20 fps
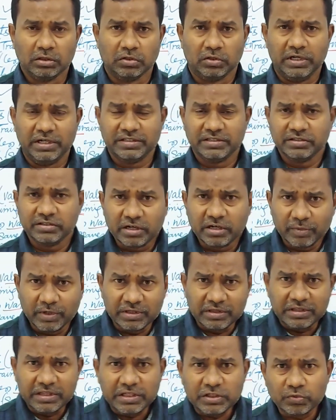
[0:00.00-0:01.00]
So ladies and
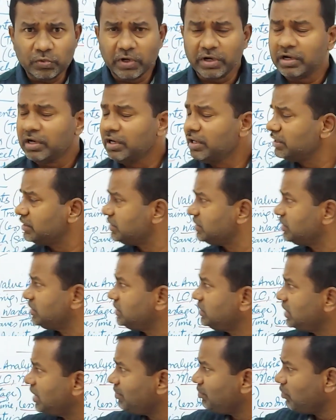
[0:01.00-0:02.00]
gentlemen, these were
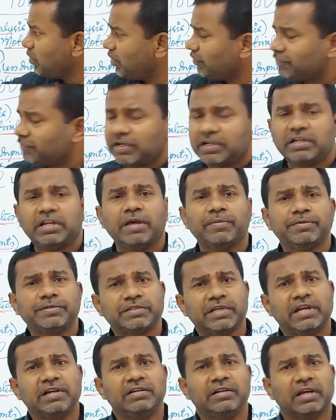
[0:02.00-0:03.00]
some of the tips
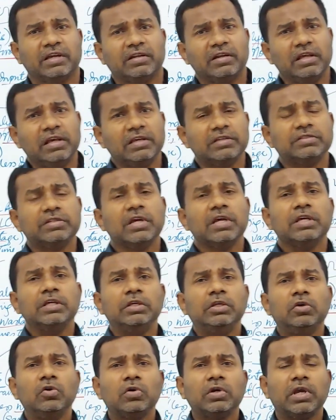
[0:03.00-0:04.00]
and techniques
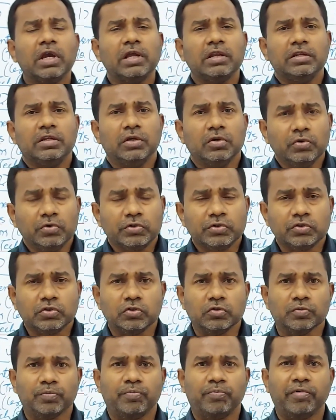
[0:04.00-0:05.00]
you can use
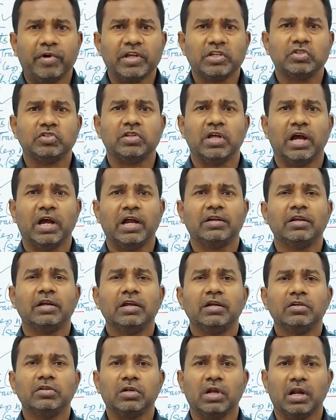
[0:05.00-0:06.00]
to bridge
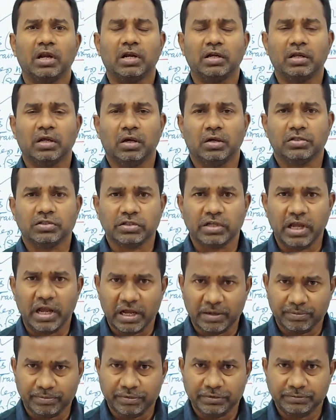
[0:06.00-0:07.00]
that target cost
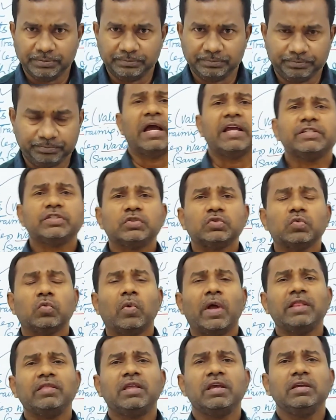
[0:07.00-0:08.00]
gap. Guys,
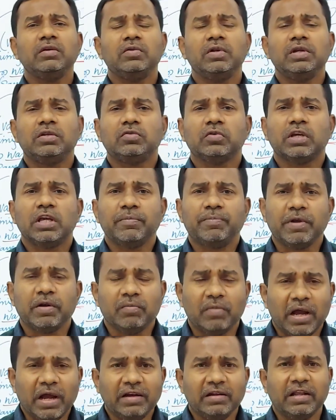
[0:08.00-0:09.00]
one thing you need to keep in
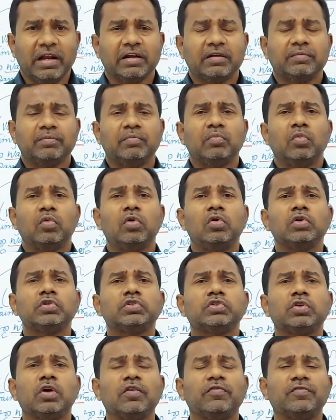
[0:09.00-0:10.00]
mind, that
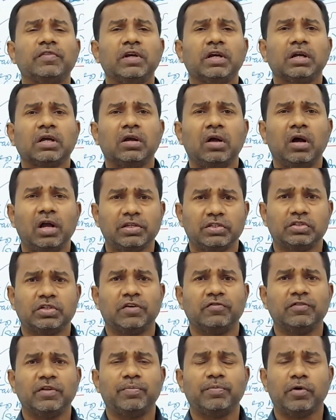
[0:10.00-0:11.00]
most of the cost
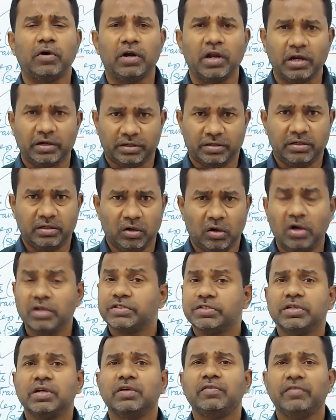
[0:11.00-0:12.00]
of the product or
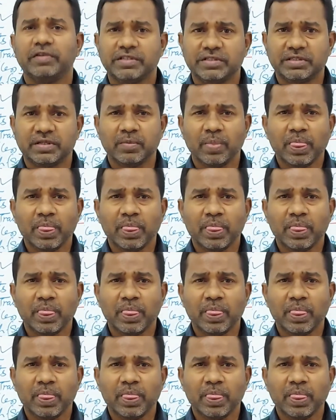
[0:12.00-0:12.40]
service